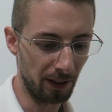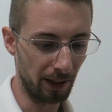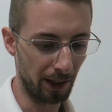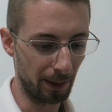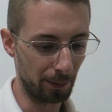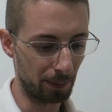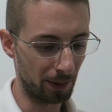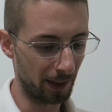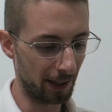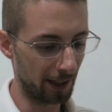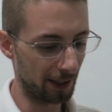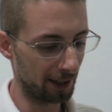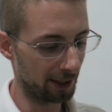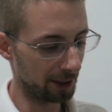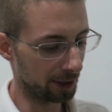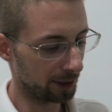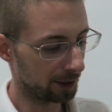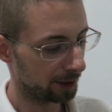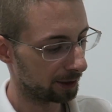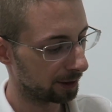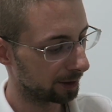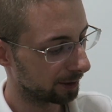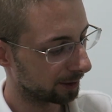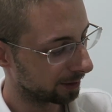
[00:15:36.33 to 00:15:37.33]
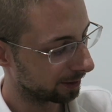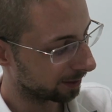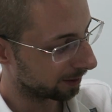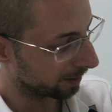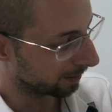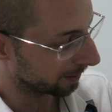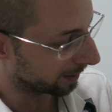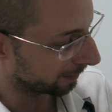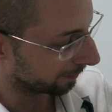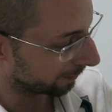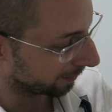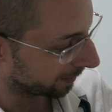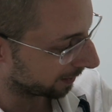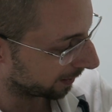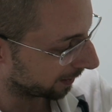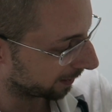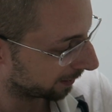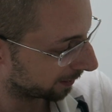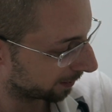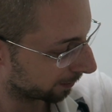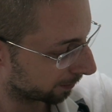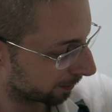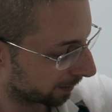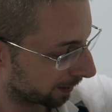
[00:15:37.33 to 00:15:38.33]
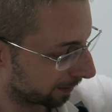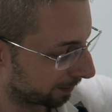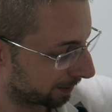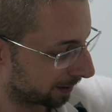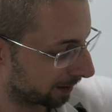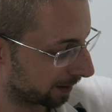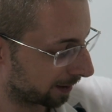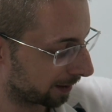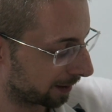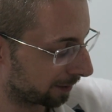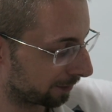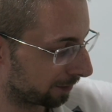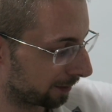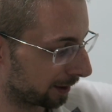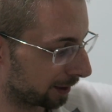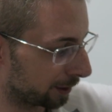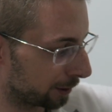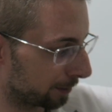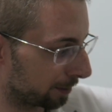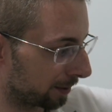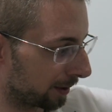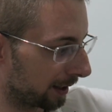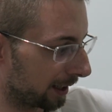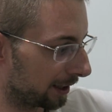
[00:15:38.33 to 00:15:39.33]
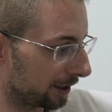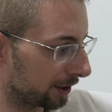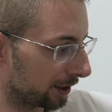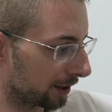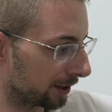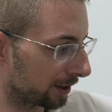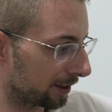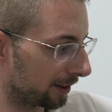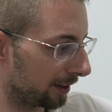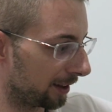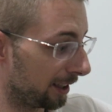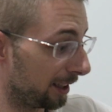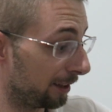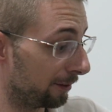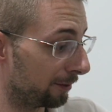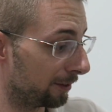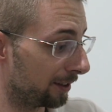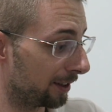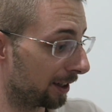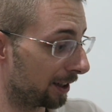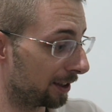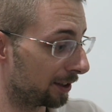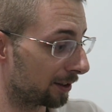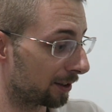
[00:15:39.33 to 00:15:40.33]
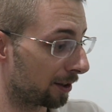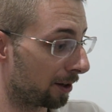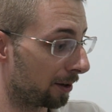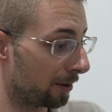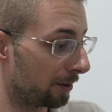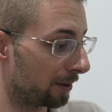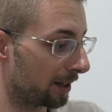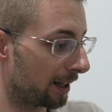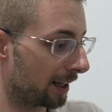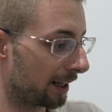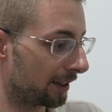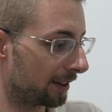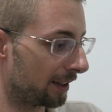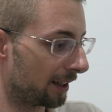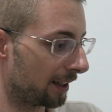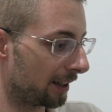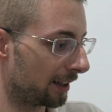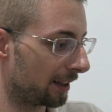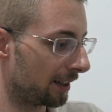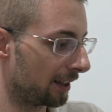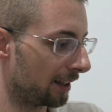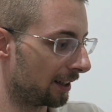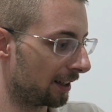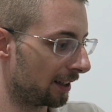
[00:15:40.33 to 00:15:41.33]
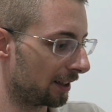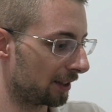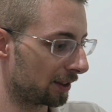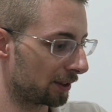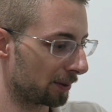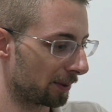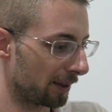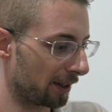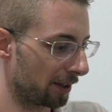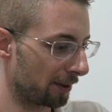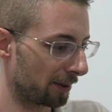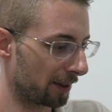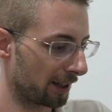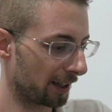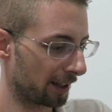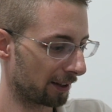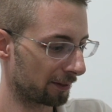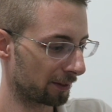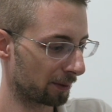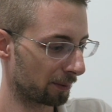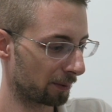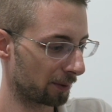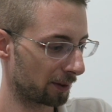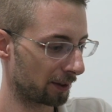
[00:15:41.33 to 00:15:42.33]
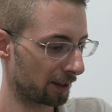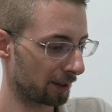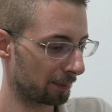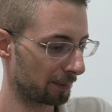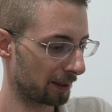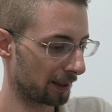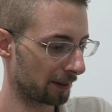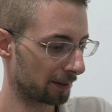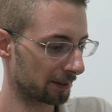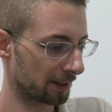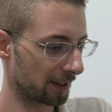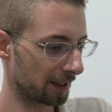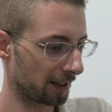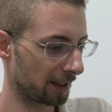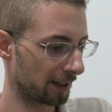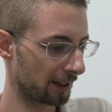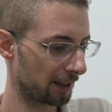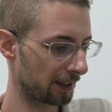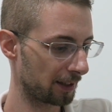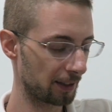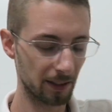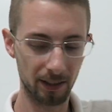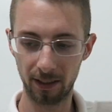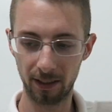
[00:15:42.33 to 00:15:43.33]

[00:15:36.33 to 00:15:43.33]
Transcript: you, I probably don't even need to rub it off. I should probably just leave a nice coat on there so I don't have to worry about that,